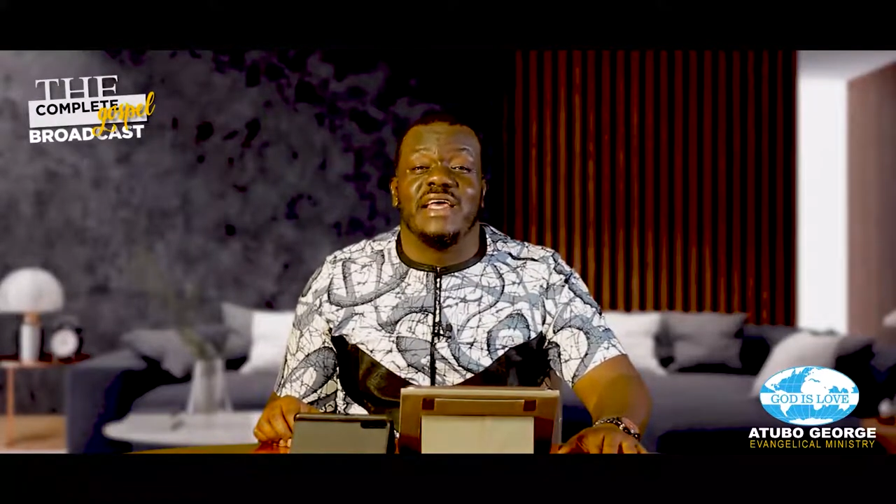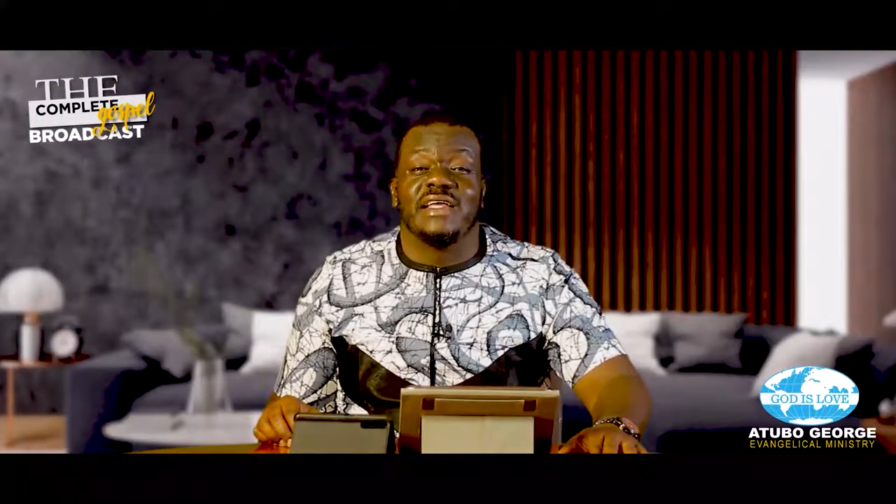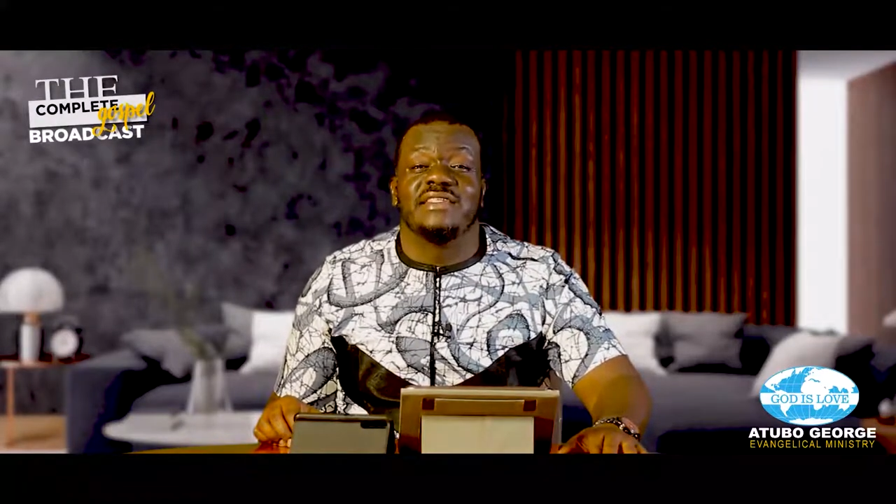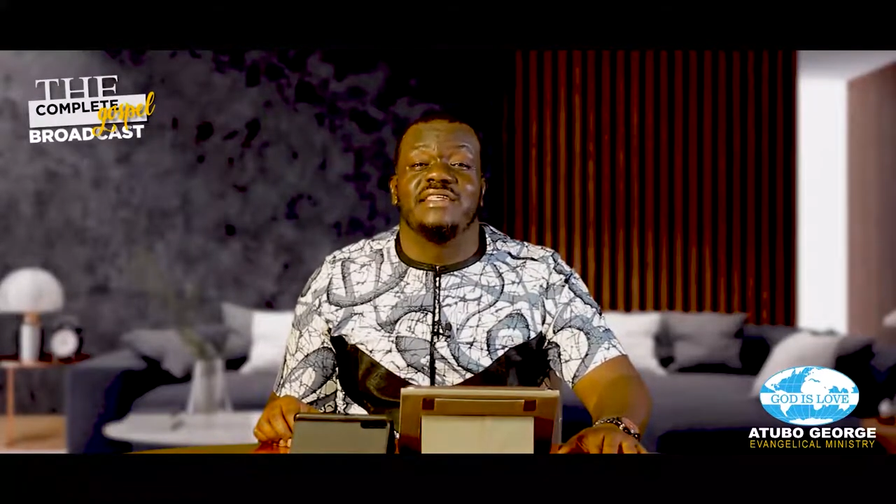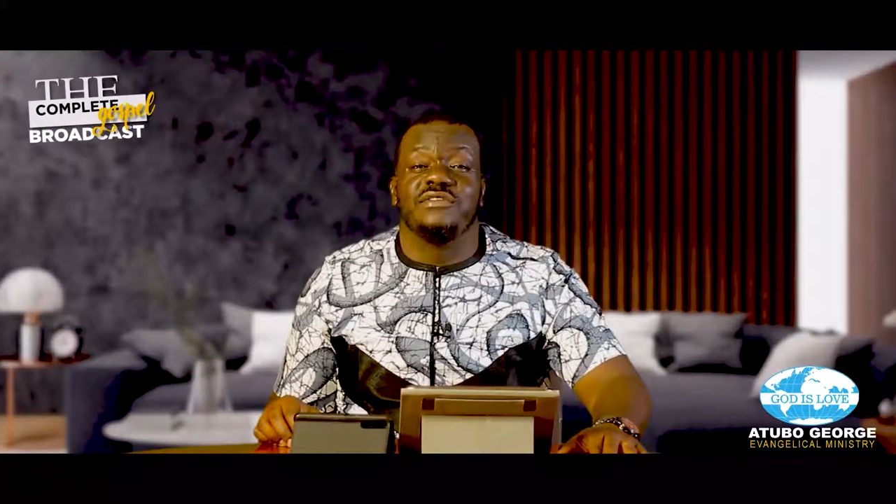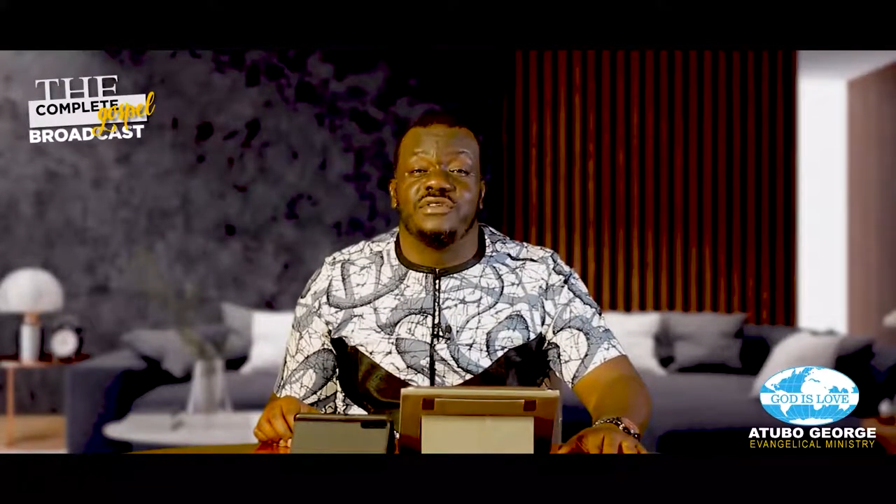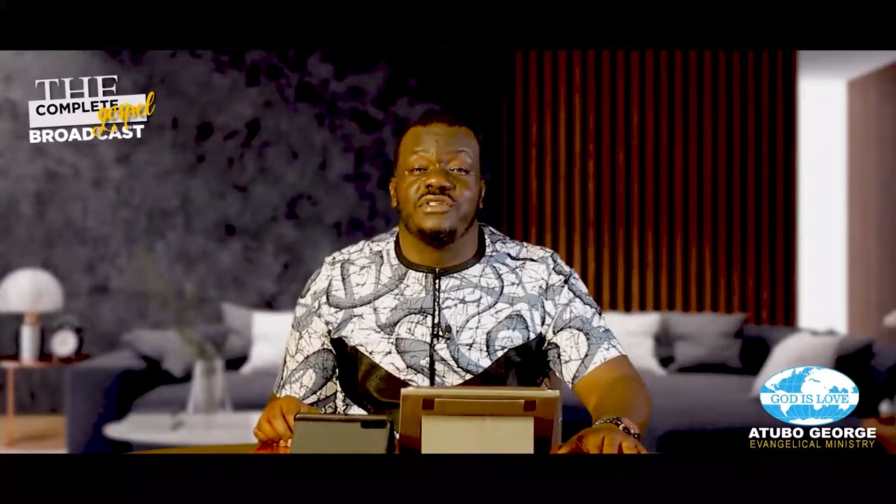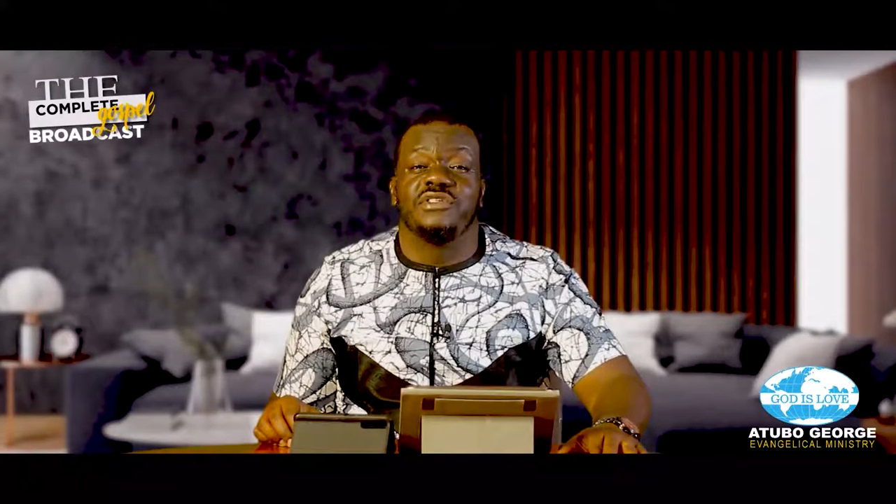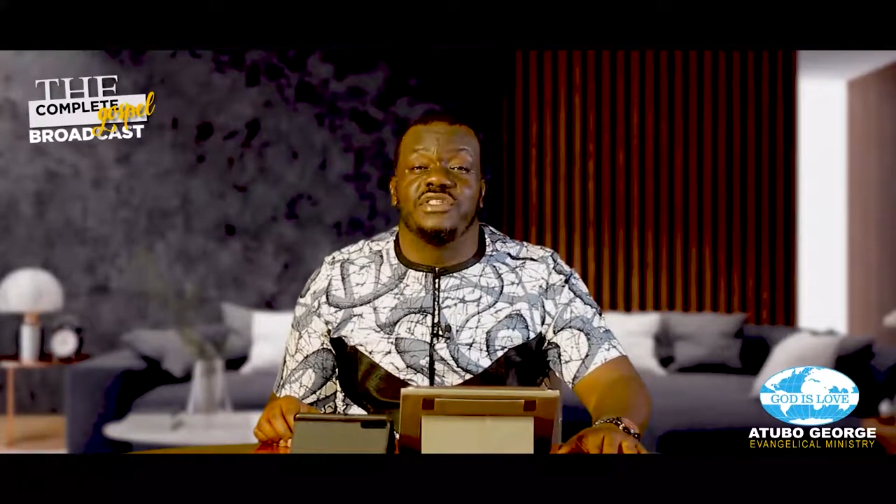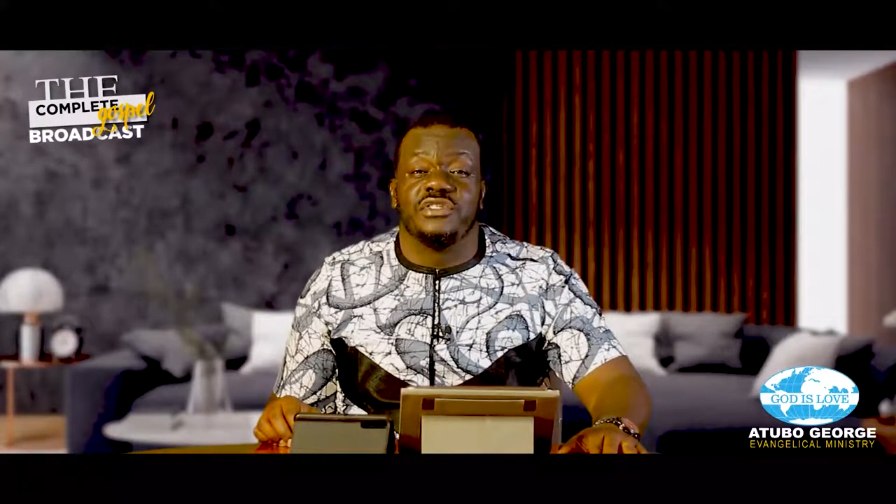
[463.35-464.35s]
get into
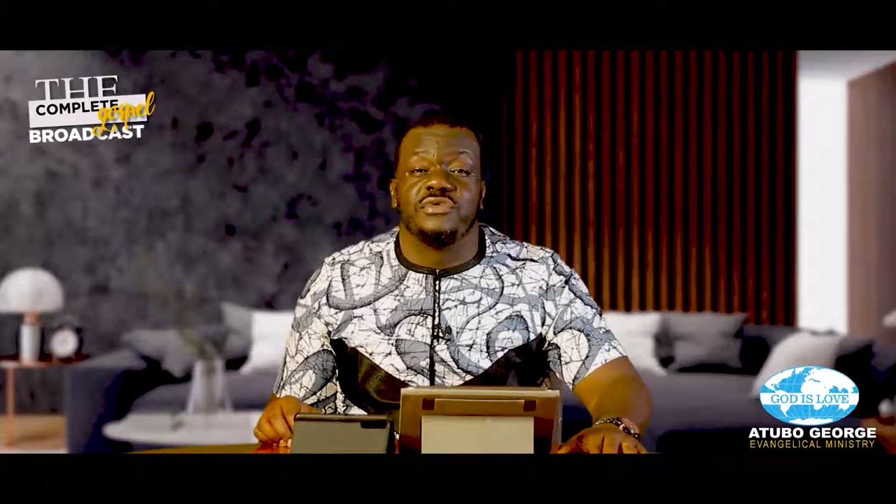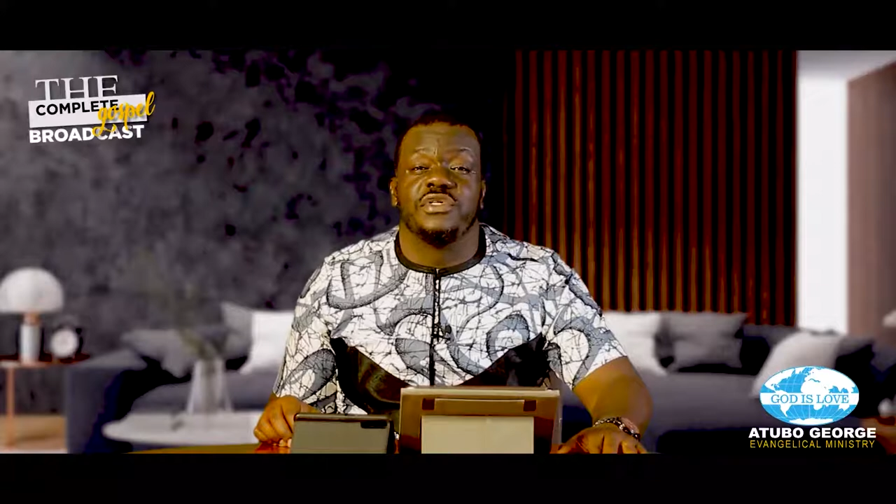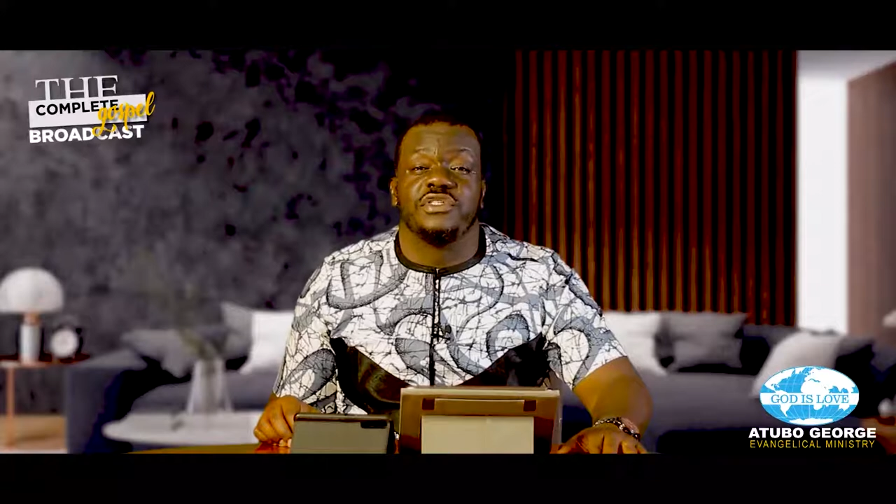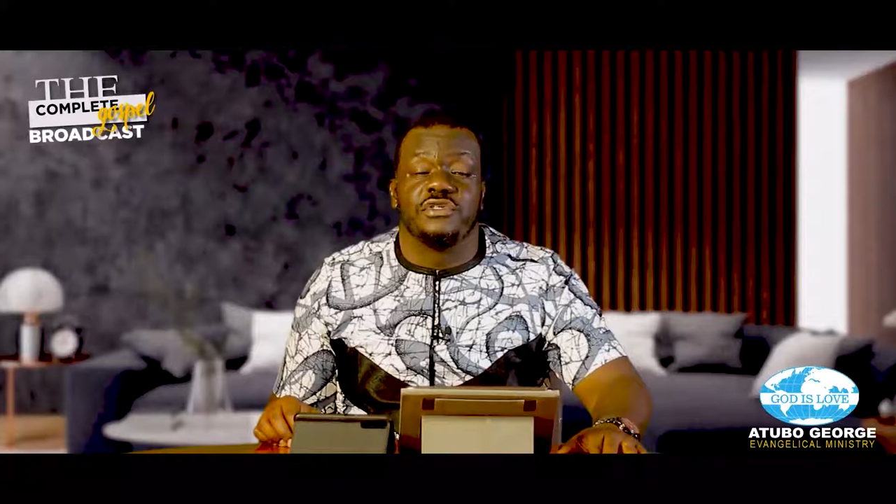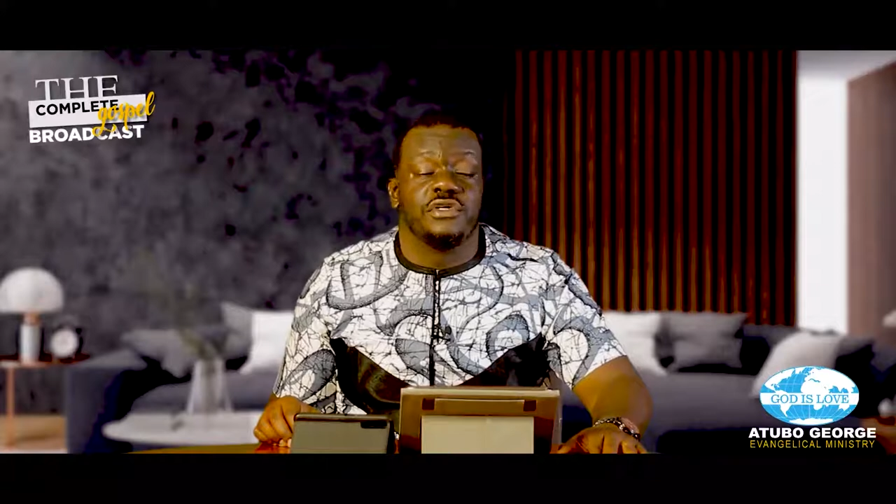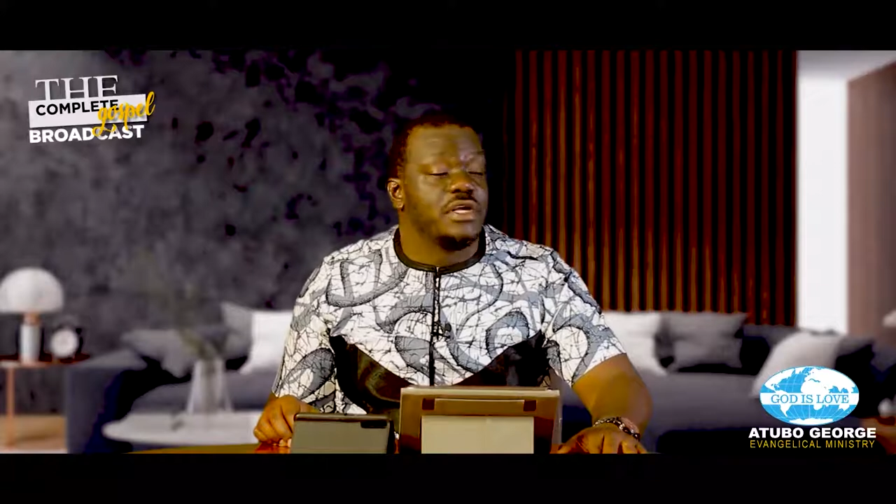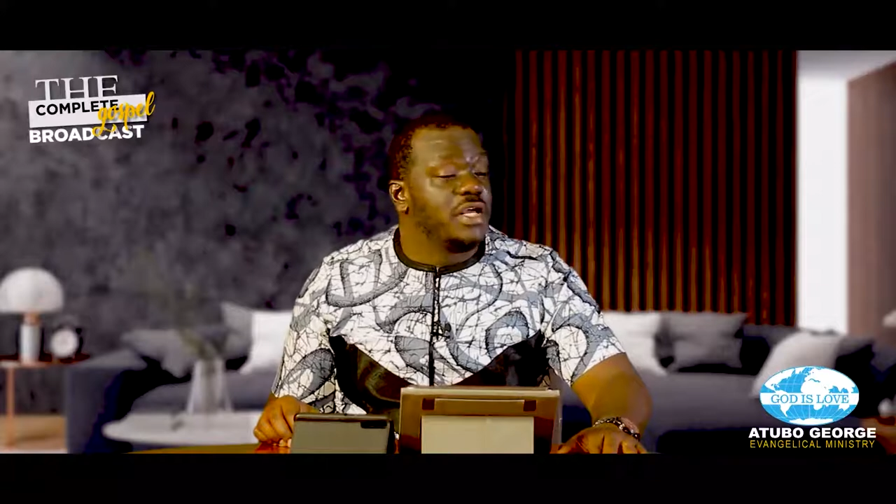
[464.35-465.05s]
this situation?